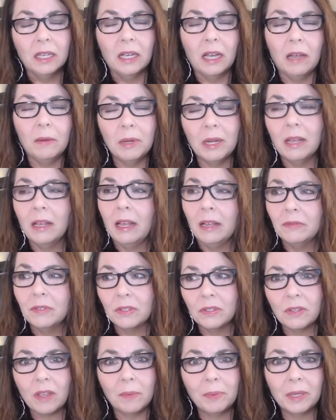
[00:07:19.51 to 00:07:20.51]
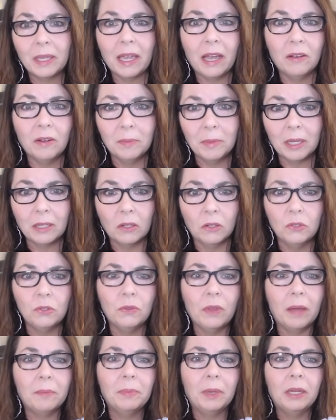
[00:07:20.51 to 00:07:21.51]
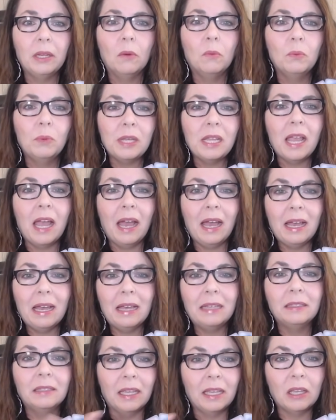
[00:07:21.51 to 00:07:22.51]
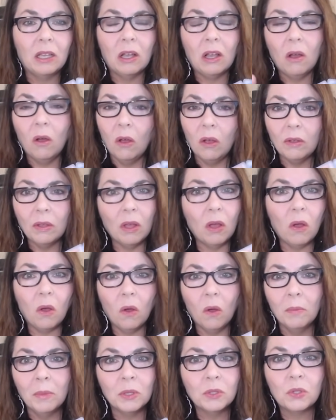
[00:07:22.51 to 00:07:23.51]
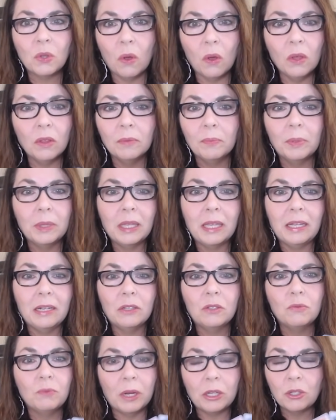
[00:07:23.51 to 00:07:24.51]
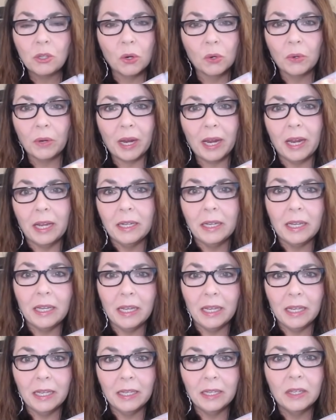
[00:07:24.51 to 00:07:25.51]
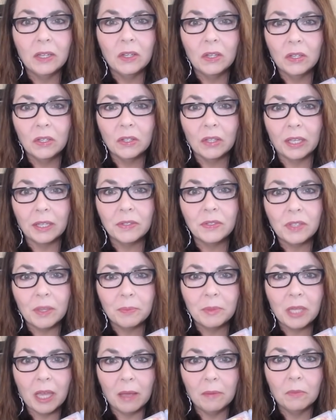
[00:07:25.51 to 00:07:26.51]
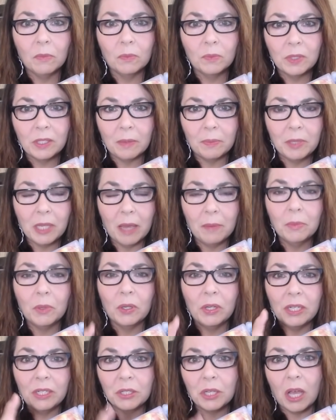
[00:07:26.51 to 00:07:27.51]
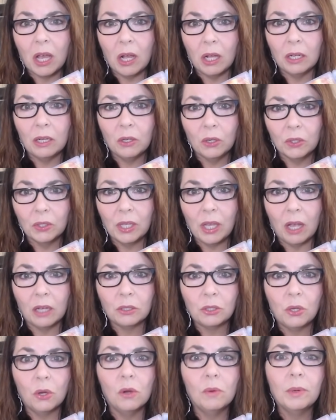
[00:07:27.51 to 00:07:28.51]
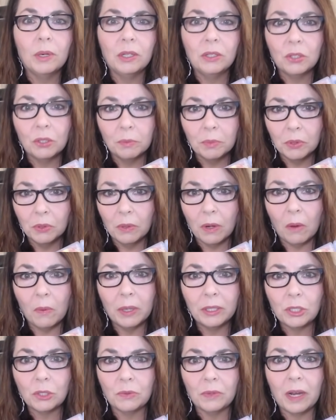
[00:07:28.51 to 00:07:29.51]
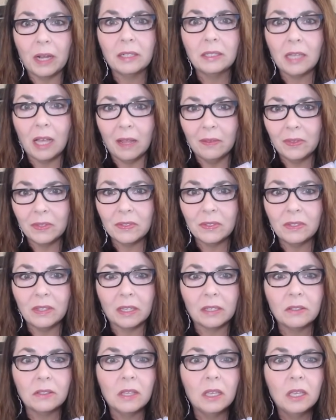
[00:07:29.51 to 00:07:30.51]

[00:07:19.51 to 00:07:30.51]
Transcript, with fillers: I mean, I have to stop and count. I'm not going to do that. But we had like almost all the planets retrograde in like September into early October until Pluto went direct on the 6th.